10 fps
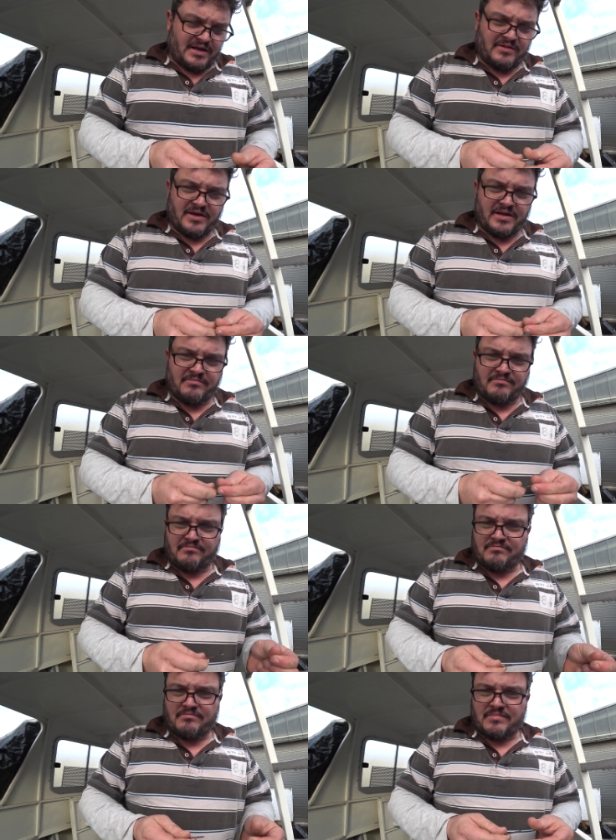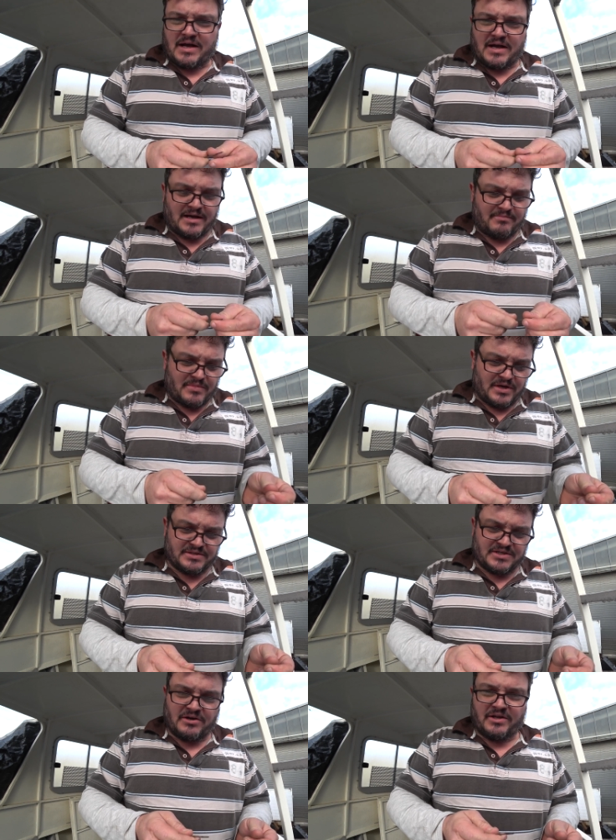and then um,
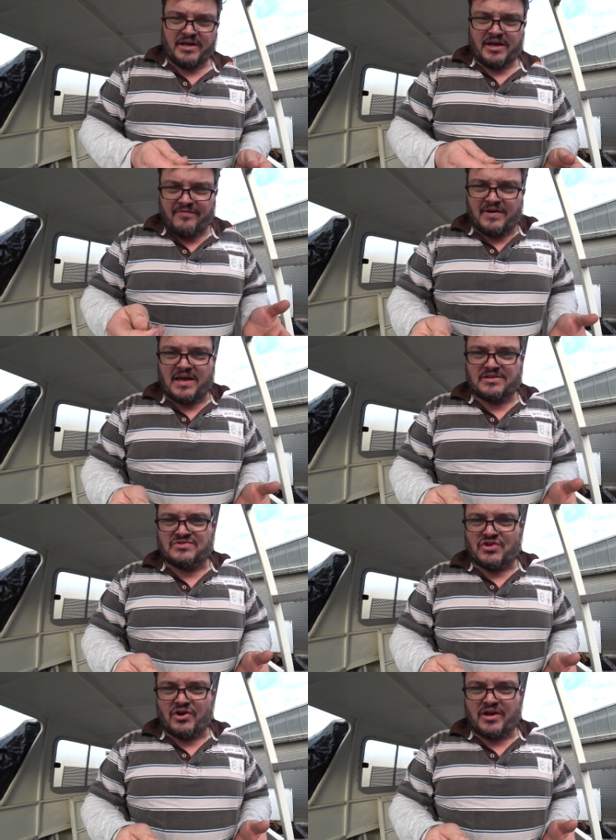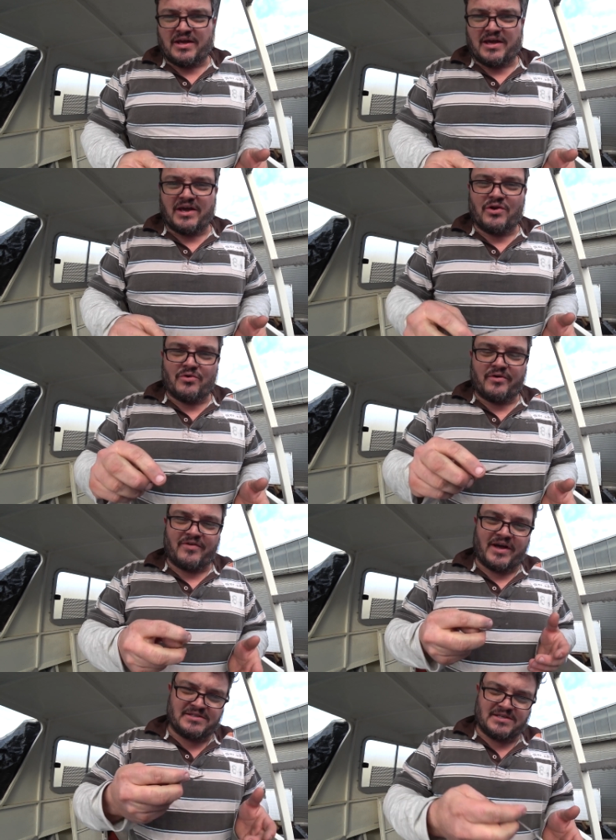it's only if it gets dirty again or
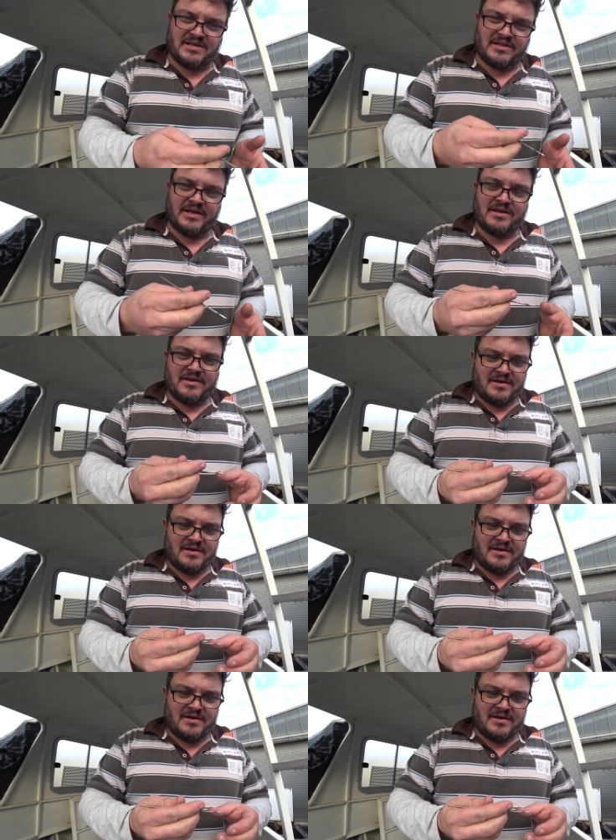if I accidentally